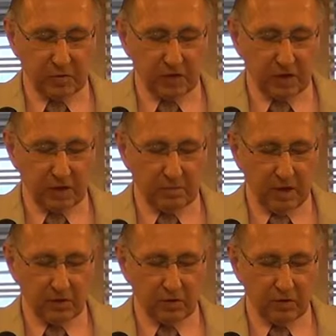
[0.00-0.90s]
to be taken
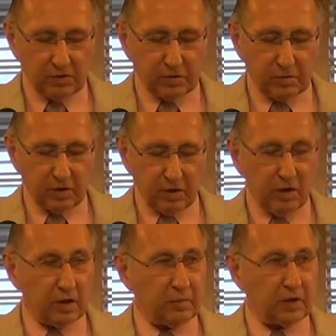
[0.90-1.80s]
back north to
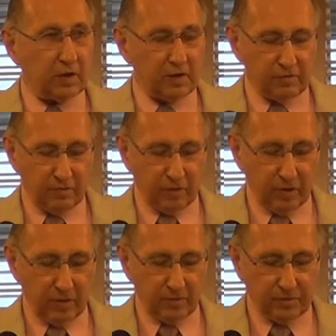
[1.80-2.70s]
McCall to be cared
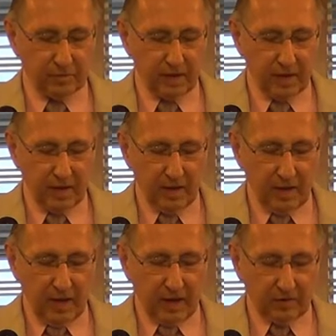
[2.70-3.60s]
for.
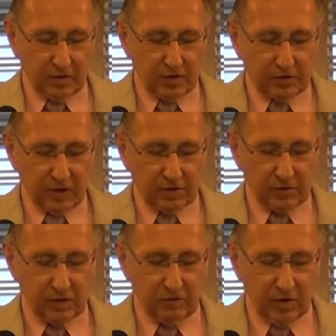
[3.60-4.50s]
After
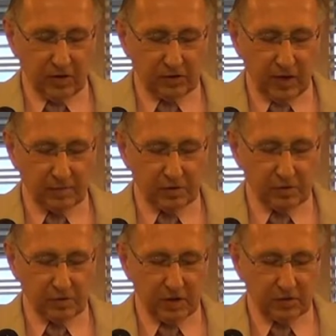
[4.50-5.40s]
discussing the various
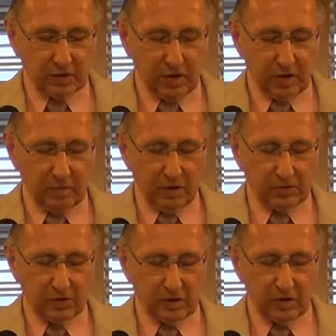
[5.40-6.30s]
options, we decided the
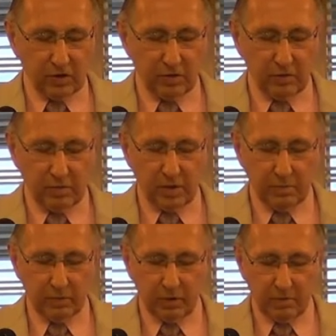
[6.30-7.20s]
best thing to do would be
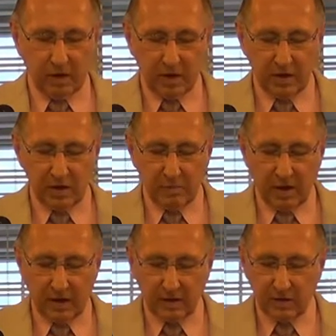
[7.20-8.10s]
to put her body in the
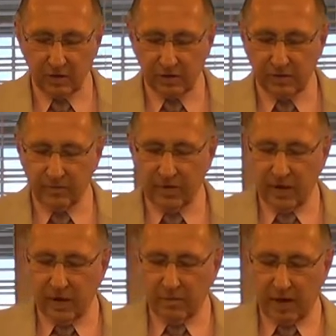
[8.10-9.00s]
back
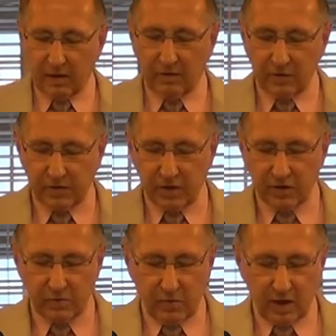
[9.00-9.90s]
of our
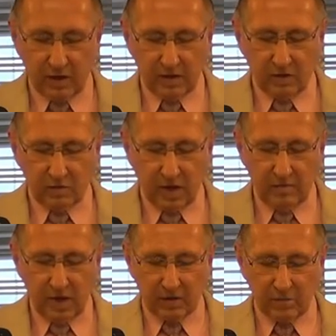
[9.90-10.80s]
station wagon and
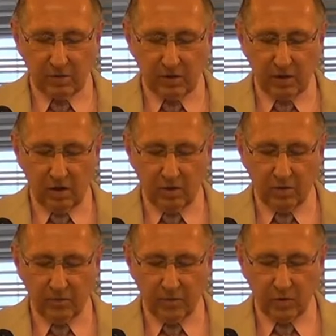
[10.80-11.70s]
drive back to McCall,